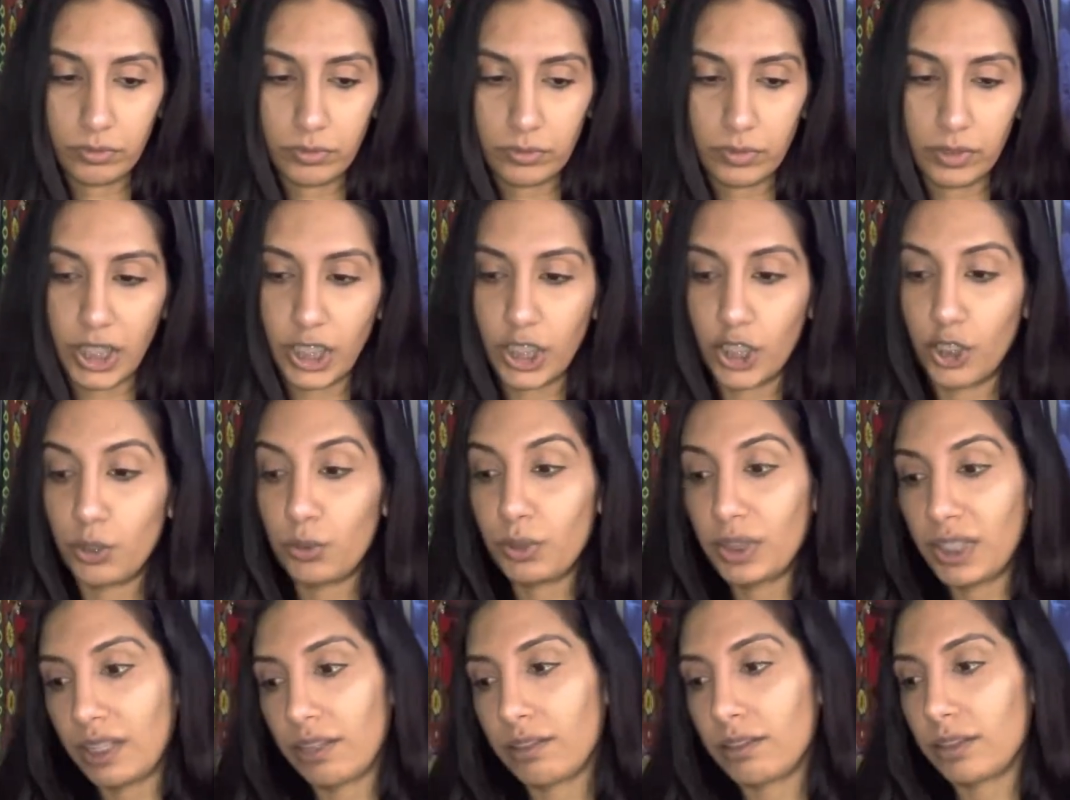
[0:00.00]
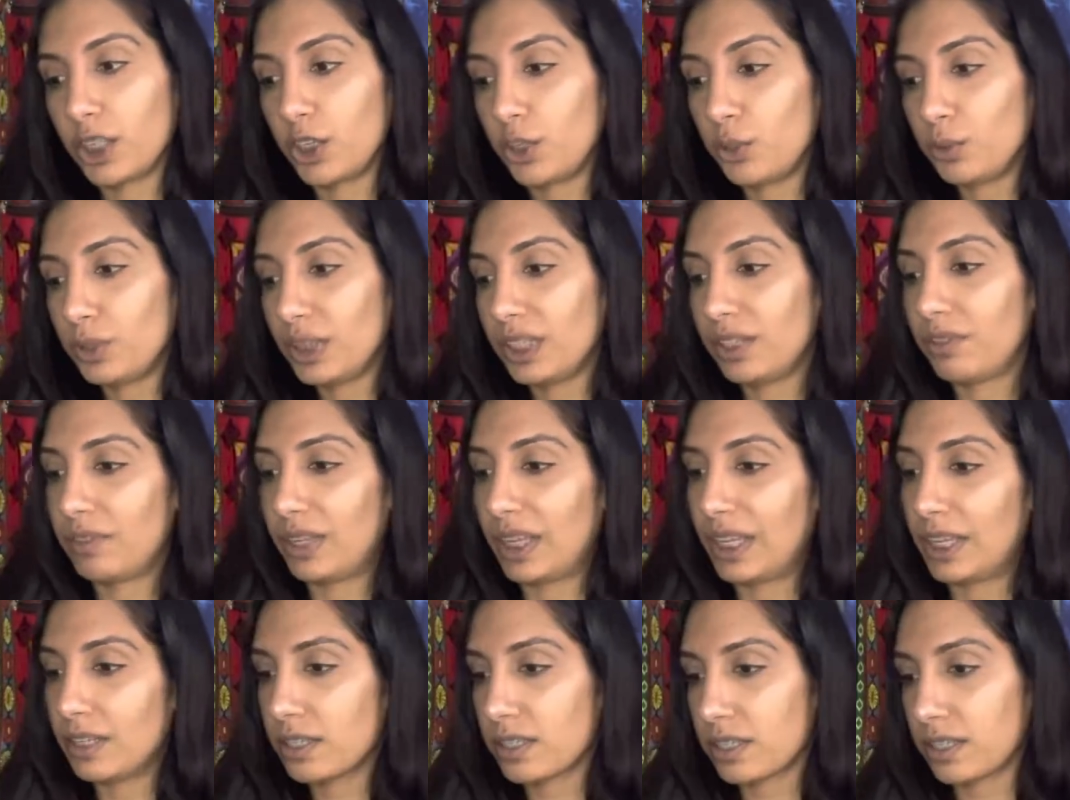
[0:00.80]
Like you, li you live
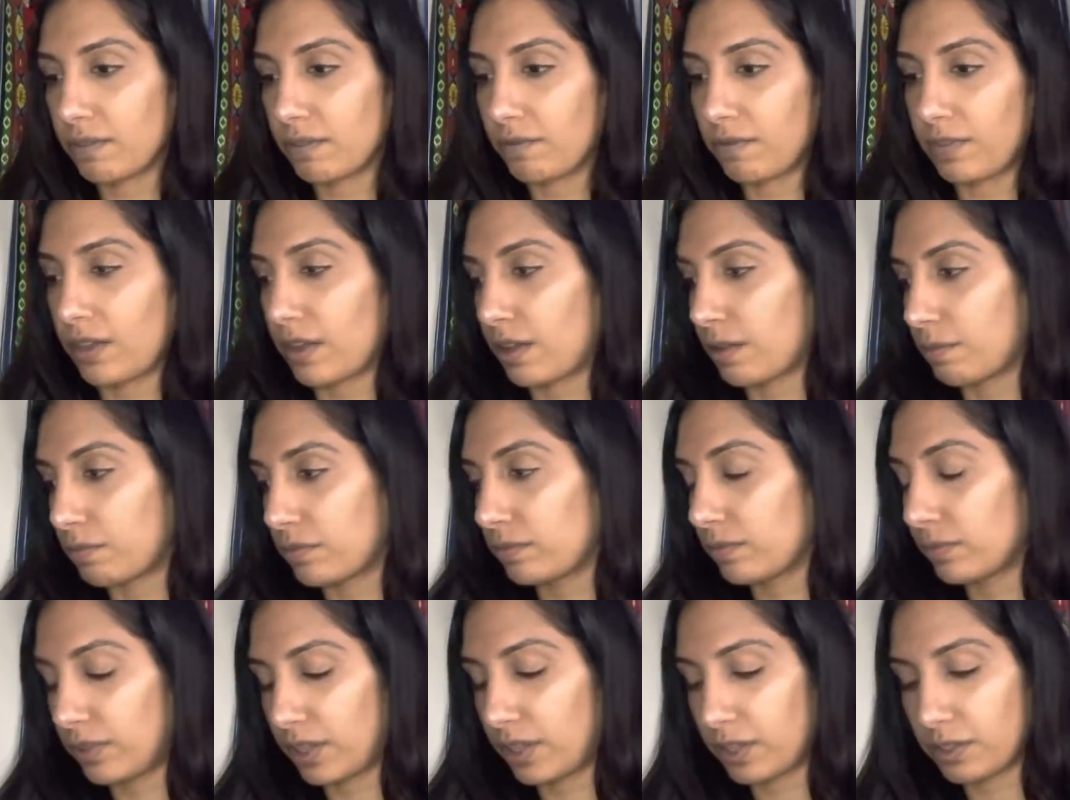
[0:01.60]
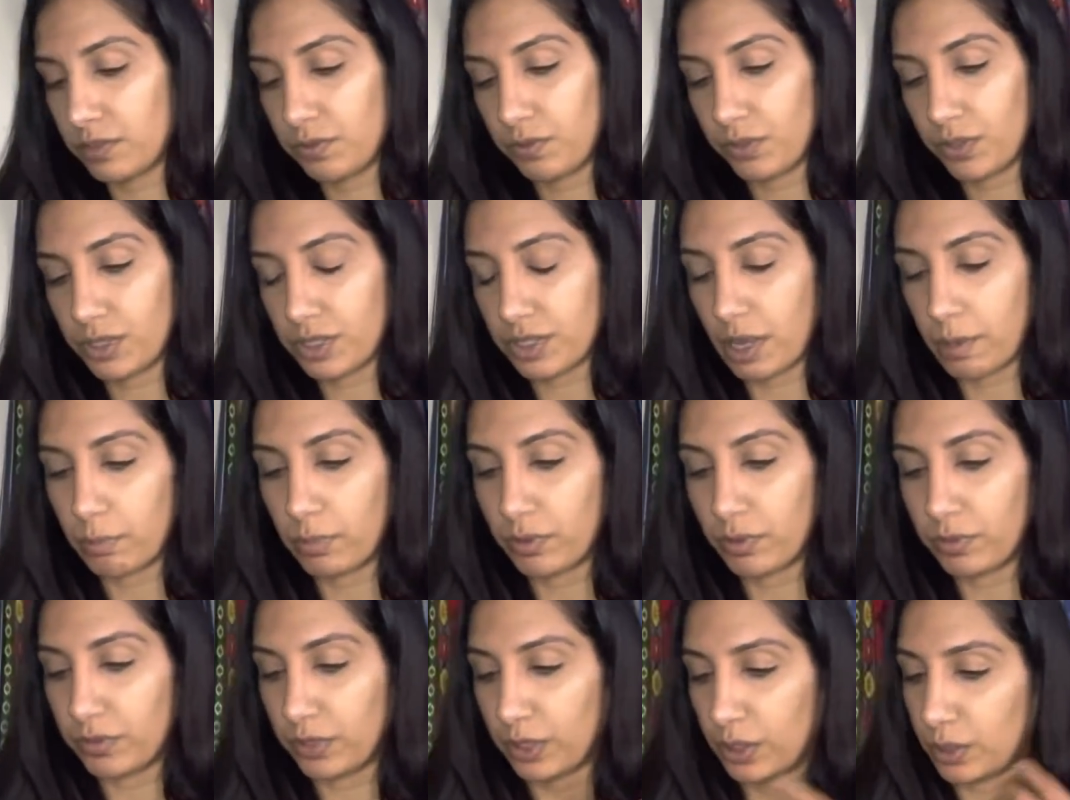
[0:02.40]
east of them. That's for some
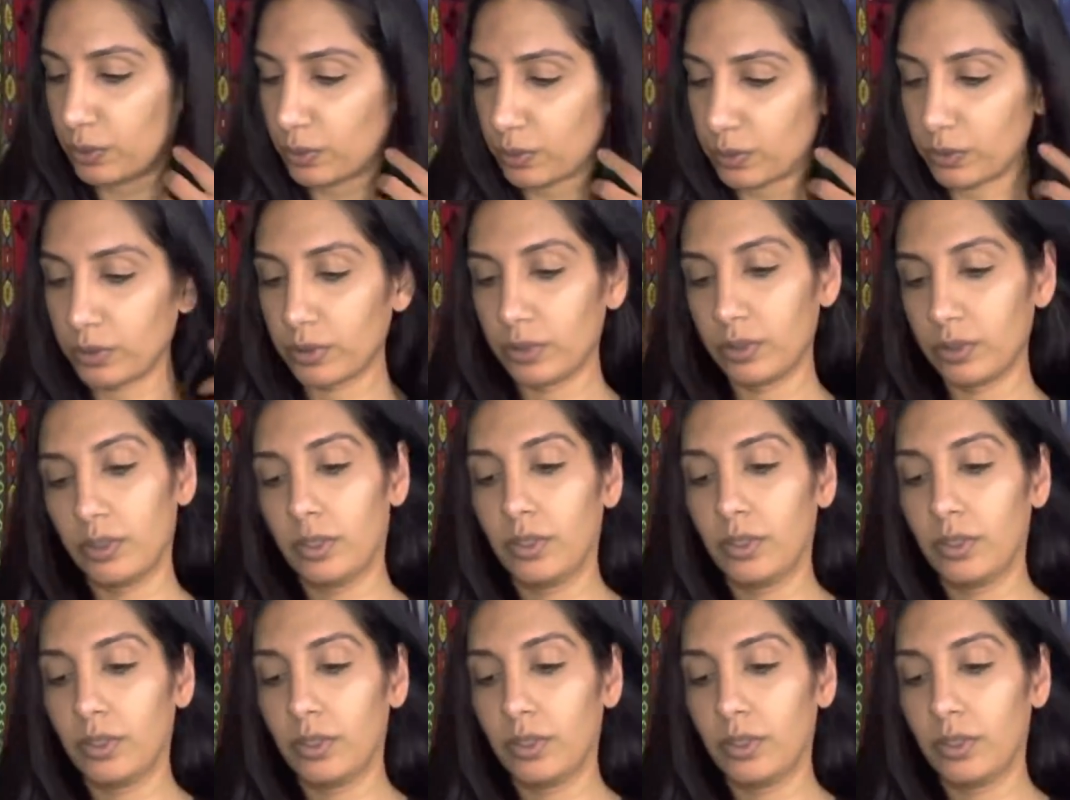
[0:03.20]
of you.